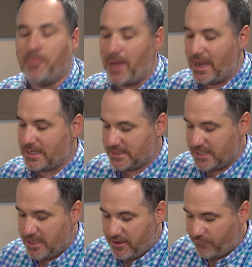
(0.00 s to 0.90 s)

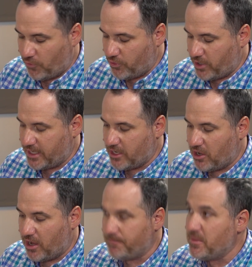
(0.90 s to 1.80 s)

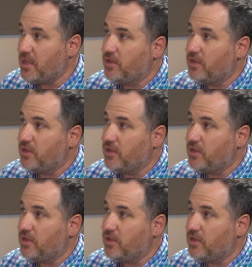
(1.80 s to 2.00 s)
$499.